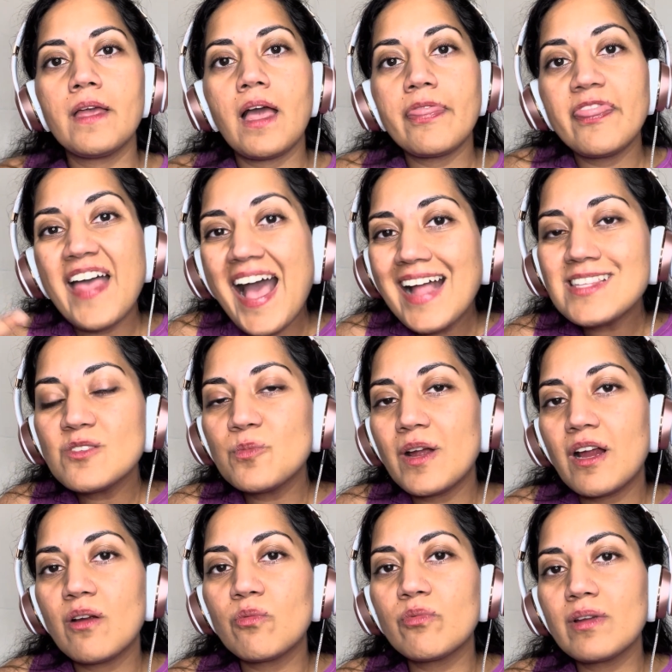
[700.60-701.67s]
That's
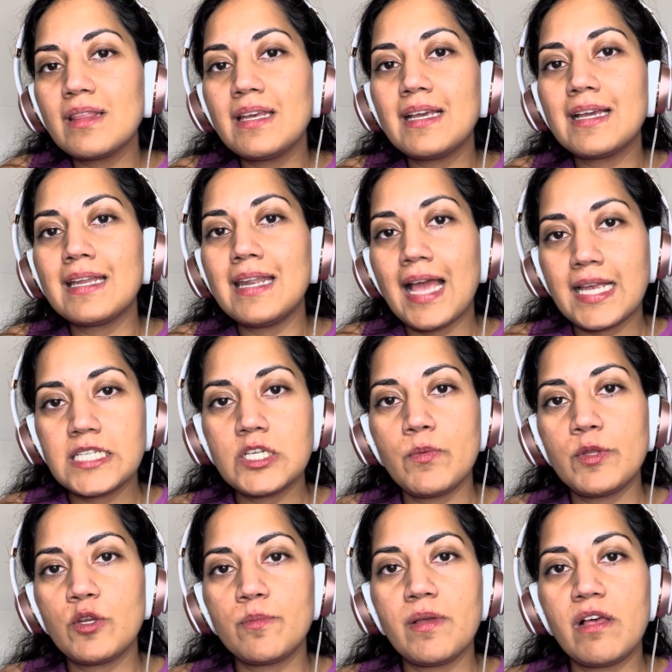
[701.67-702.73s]
where really connecting
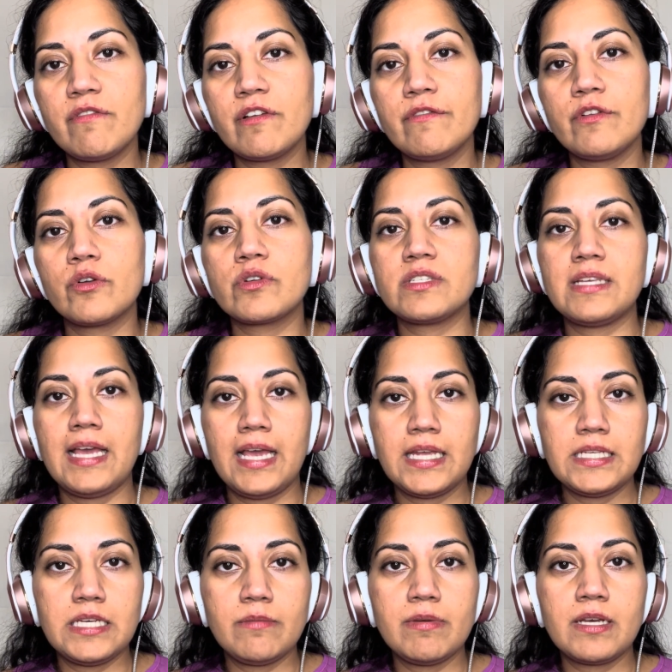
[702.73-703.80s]
with your pelvic floor is
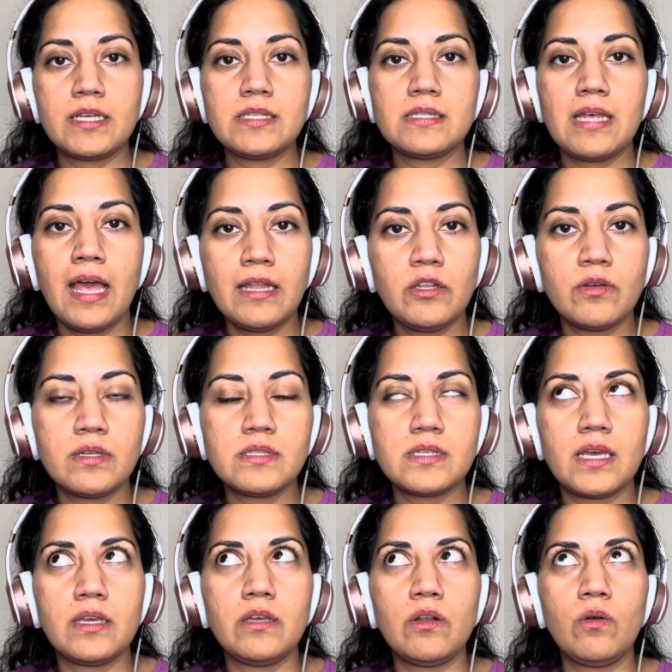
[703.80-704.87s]
handy, because then you can
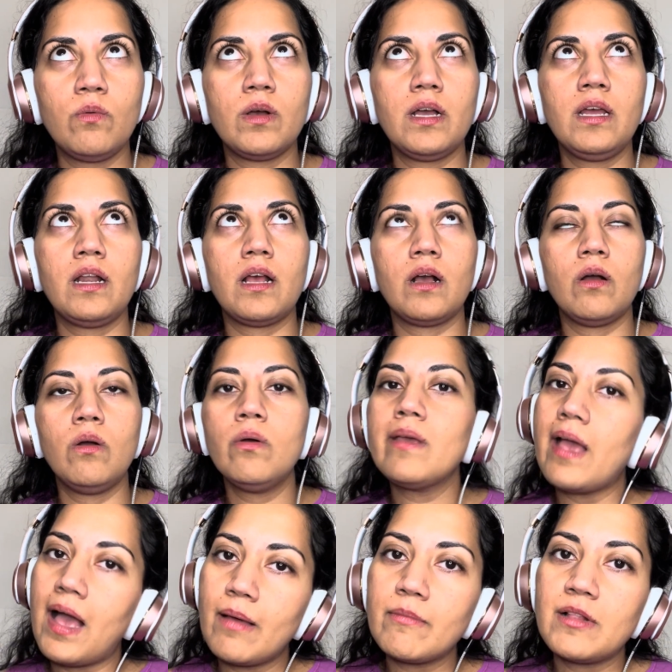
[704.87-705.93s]
say, you know what? Oh
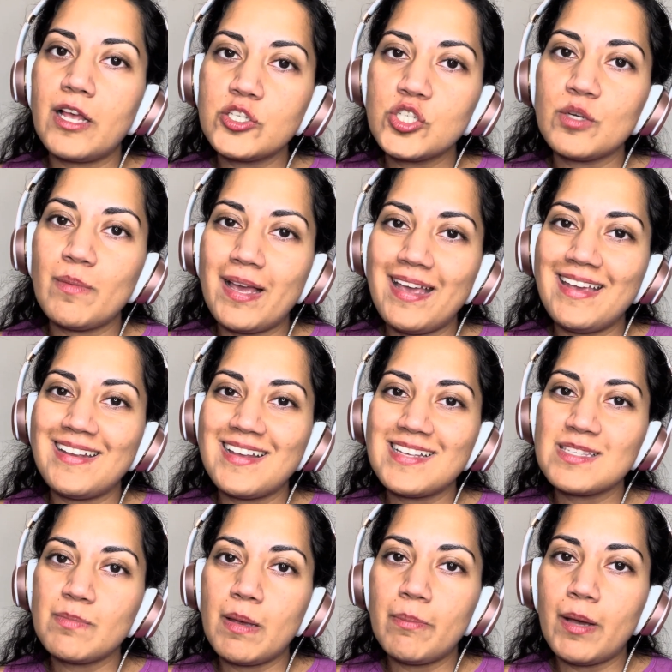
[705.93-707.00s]
yeah, I'm clenching my
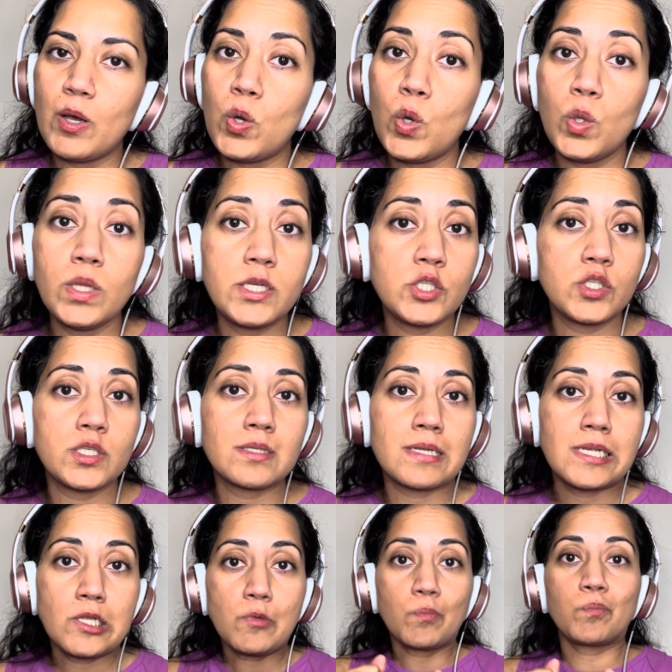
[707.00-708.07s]
anus. My butthole is just
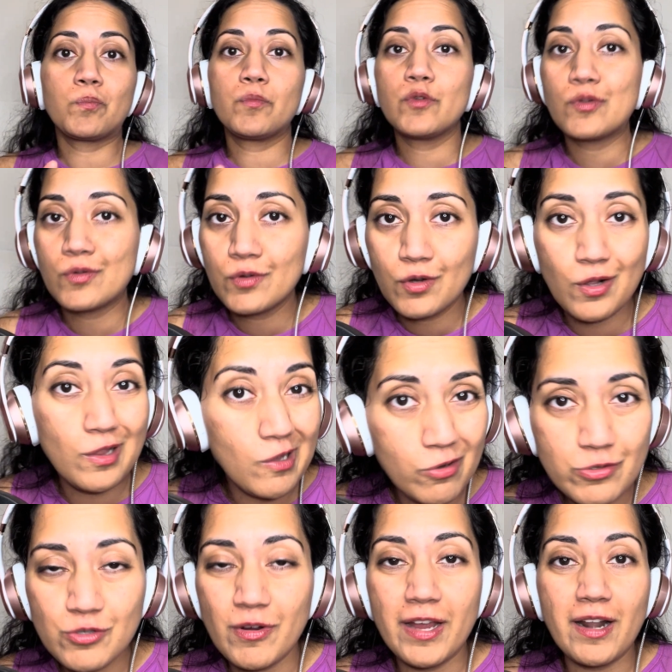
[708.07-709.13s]

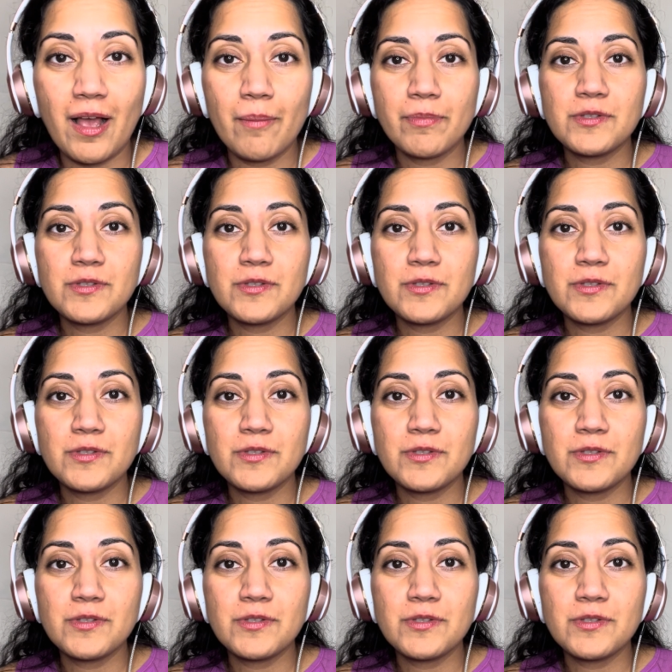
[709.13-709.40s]
closed right up.